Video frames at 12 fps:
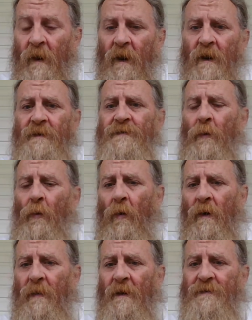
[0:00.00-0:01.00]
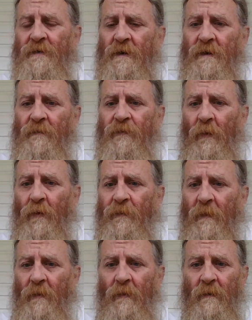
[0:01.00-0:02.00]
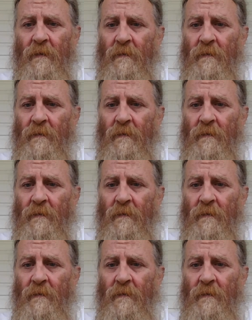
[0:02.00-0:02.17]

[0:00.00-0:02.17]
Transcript: And he said, well, what about the 144?